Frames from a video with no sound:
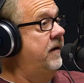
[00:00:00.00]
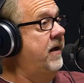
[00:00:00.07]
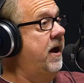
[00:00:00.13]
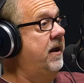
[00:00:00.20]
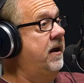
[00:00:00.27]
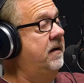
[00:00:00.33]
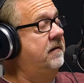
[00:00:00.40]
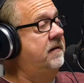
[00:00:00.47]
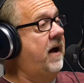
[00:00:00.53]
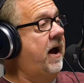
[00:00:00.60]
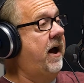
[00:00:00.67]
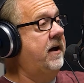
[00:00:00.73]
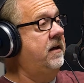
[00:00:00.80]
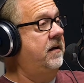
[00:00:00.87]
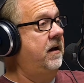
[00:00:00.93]
That in
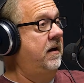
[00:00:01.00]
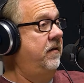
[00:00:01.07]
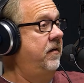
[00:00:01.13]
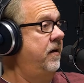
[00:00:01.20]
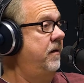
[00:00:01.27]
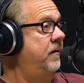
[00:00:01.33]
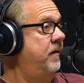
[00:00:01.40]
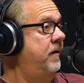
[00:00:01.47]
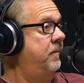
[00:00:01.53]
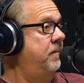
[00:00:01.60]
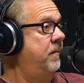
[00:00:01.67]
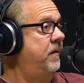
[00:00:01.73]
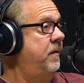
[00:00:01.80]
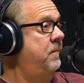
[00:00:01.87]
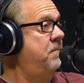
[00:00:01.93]
tithing,
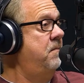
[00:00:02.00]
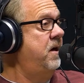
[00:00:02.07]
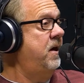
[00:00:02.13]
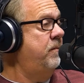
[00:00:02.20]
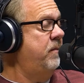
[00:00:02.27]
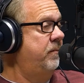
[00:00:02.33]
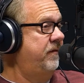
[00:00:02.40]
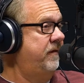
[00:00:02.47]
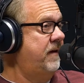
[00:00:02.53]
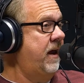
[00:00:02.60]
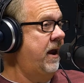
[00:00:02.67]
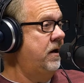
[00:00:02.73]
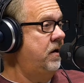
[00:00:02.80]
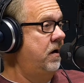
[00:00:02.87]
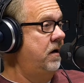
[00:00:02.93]
the minimum
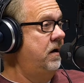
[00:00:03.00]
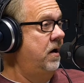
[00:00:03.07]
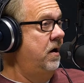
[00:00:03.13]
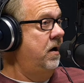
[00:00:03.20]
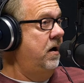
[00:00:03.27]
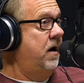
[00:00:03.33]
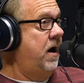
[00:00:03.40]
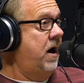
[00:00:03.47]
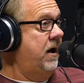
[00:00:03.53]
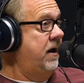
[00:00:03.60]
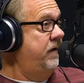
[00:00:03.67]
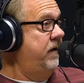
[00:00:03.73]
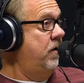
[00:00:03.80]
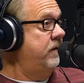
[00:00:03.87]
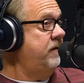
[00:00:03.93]
standard
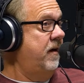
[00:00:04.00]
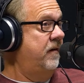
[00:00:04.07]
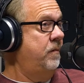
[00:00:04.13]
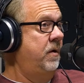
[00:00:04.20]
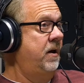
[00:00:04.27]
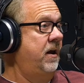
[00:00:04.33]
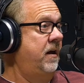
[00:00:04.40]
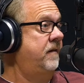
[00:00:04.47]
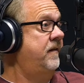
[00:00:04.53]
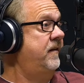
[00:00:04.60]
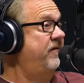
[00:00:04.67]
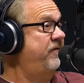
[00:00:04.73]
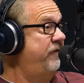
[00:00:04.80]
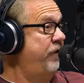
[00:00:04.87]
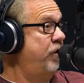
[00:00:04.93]
in the Old Testament is the
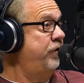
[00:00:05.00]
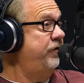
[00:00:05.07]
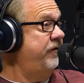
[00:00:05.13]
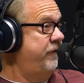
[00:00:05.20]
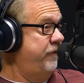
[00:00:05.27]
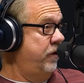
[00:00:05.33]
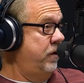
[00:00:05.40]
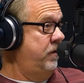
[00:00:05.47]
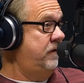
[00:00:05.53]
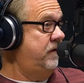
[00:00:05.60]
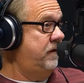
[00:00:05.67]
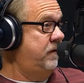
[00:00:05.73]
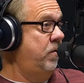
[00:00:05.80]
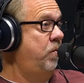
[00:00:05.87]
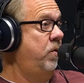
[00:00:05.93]
first
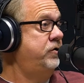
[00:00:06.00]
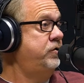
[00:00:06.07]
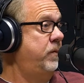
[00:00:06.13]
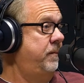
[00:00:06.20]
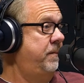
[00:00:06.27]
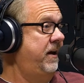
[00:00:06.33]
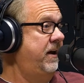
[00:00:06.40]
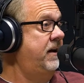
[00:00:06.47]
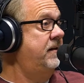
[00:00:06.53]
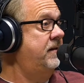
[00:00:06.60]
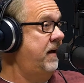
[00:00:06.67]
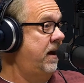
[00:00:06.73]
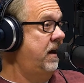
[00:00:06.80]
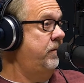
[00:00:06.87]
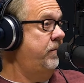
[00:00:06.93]
fruits, which would be
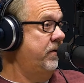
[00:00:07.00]
10%.